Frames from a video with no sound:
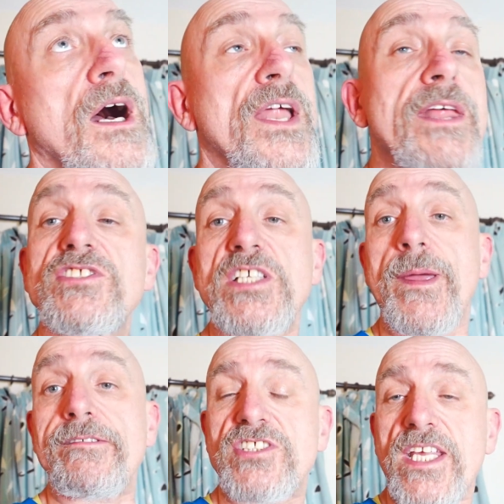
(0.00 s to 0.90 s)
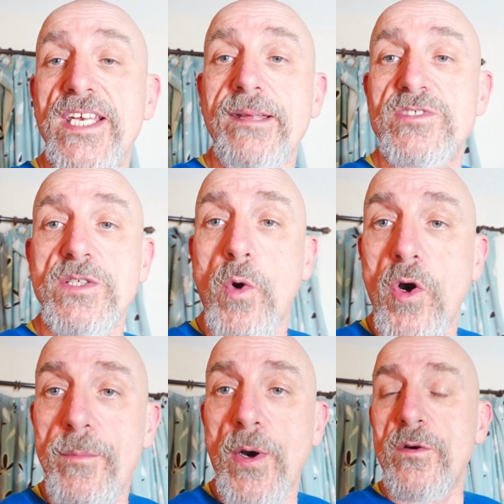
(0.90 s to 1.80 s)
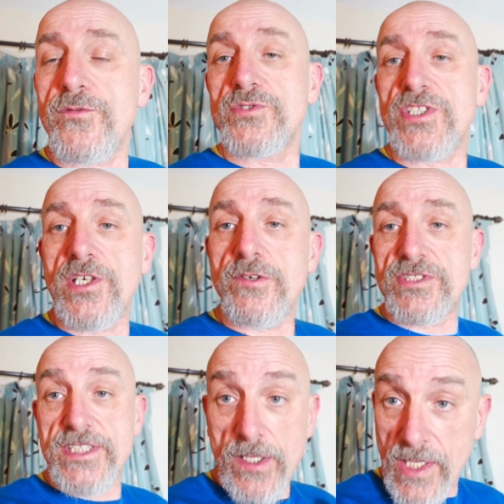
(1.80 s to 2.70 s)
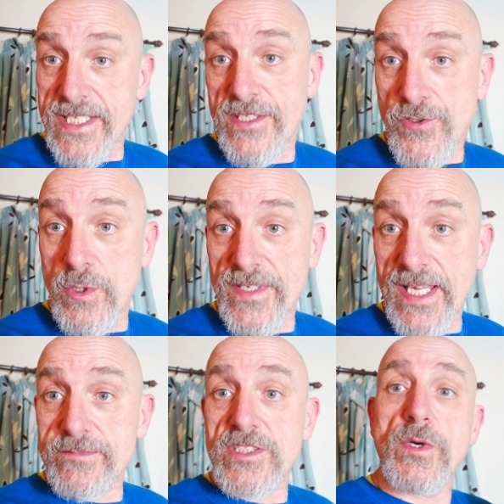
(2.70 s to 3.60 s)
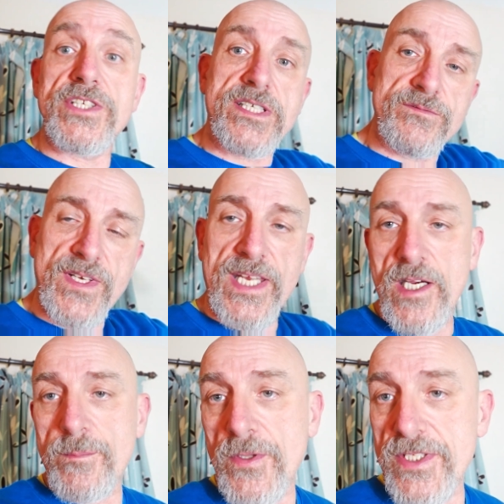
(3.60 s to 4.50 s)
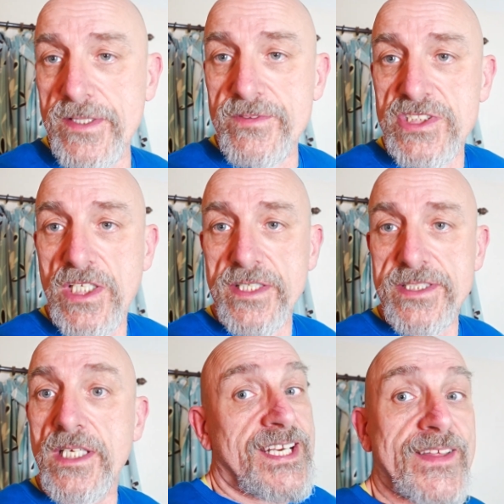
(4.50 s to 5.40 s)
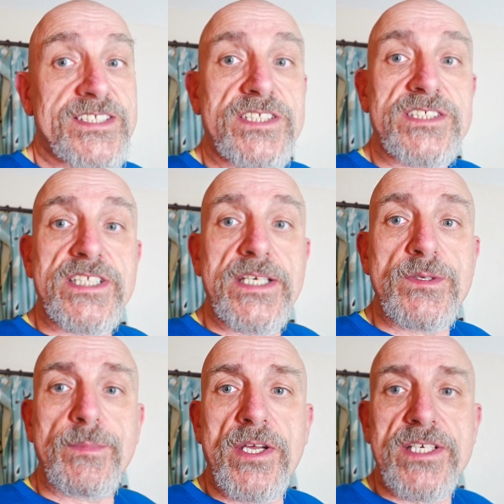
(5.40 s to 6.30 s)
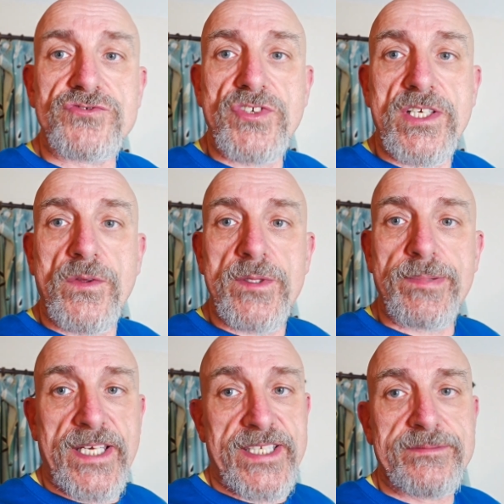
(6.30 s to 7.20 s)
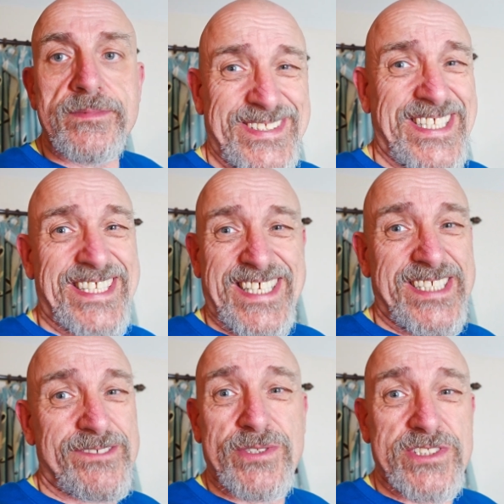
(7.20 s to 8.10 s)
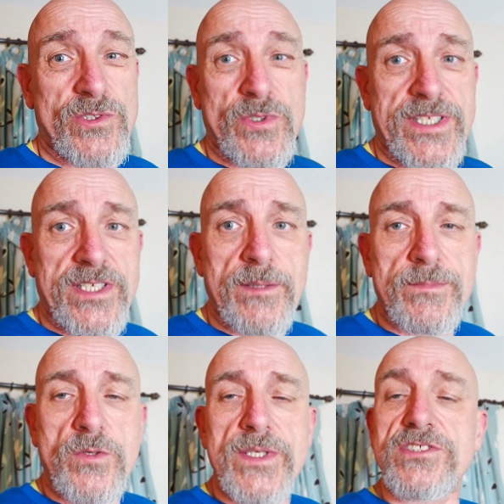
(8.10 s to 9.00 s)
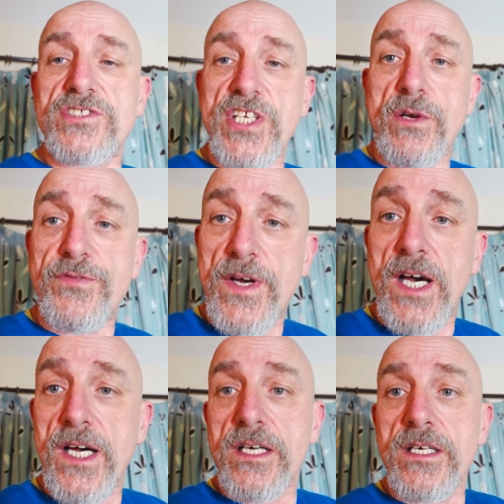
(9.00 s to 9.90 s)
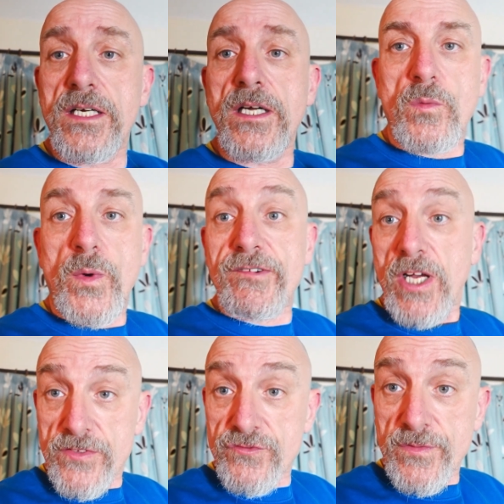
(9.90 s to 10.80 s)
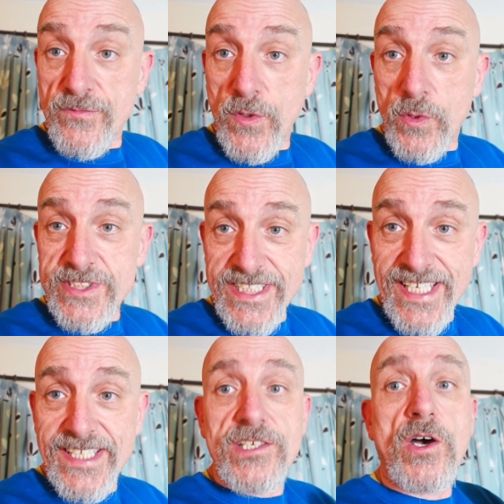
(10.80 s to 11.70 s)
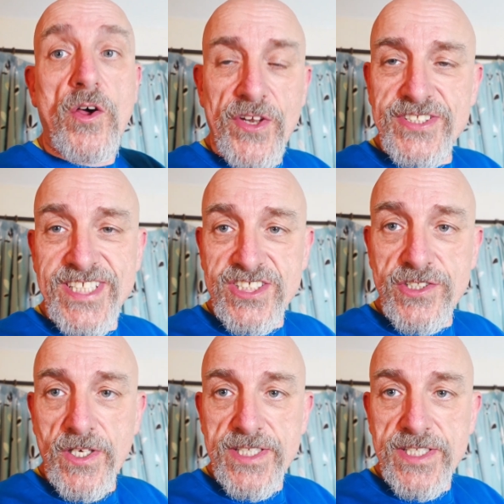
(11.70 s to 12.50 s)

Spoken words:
Another tip here is take an empty water bottle through security. They'll let you through with an empty one, you can fill it up on the other side. That's going to save you buying a drink on the plane. Then again, you're only talking a couple of quid. So far, we're 140 in on additional